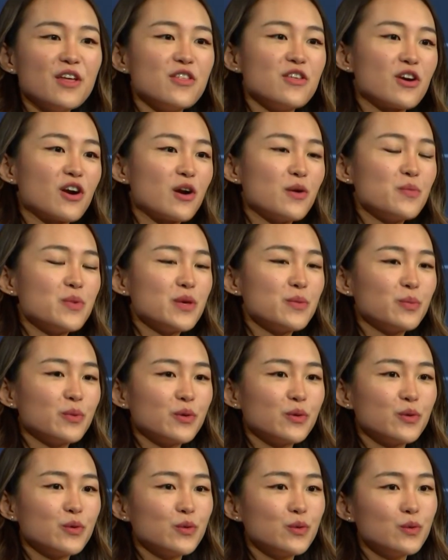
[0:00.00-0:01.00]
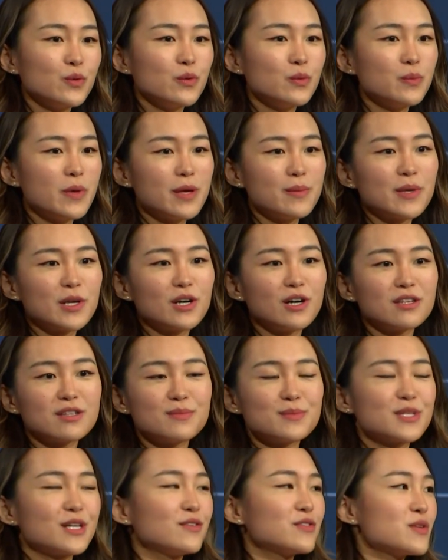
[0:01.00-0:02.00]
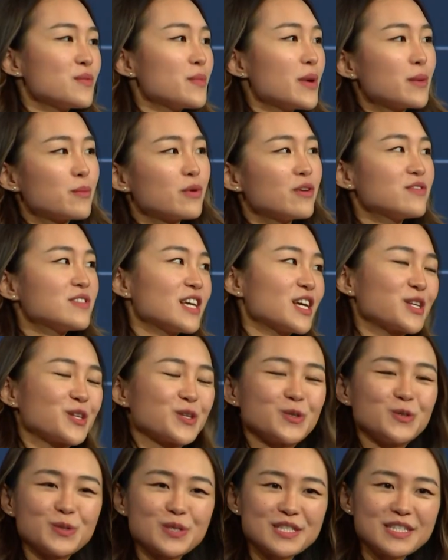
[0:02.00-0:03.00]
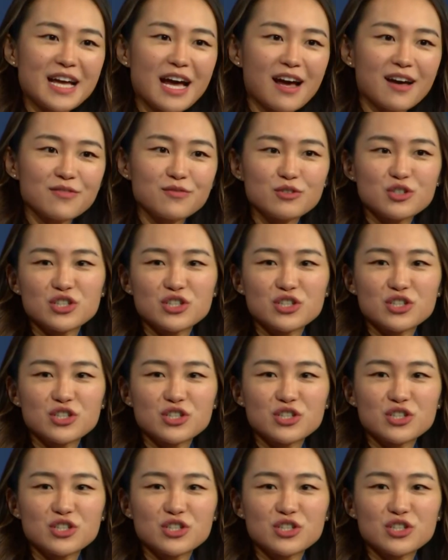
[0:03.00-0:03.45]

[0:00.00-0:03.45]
there are people who maybe call themselves a member of technical staff,